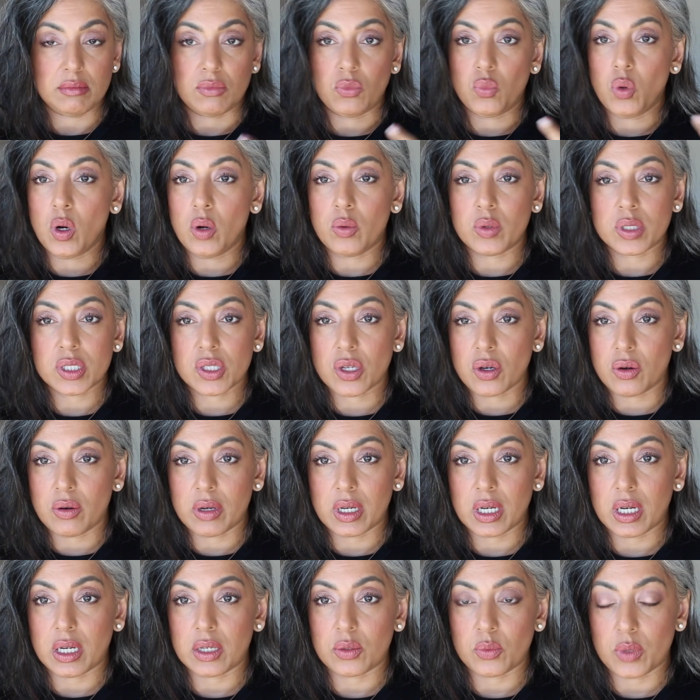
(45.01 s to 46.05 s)
what was
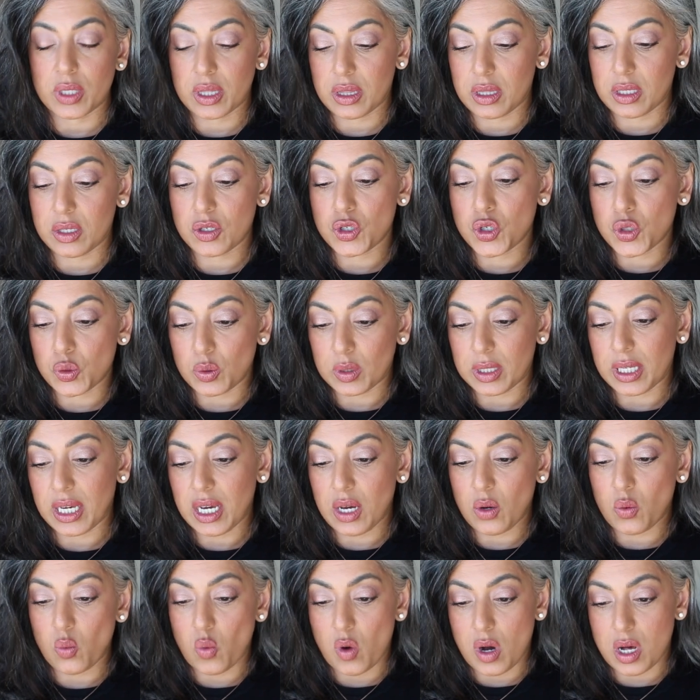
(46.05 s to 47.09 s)
going on with the
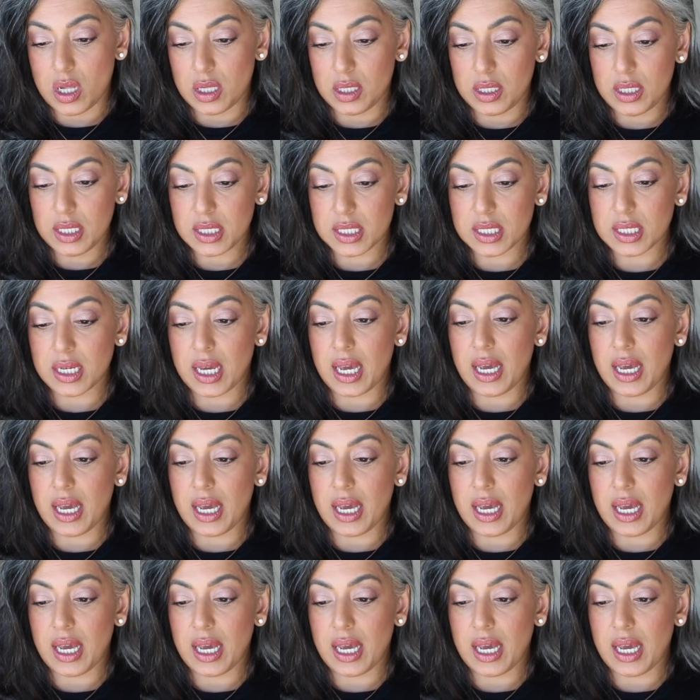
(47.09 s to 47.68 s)
Juliette wallet,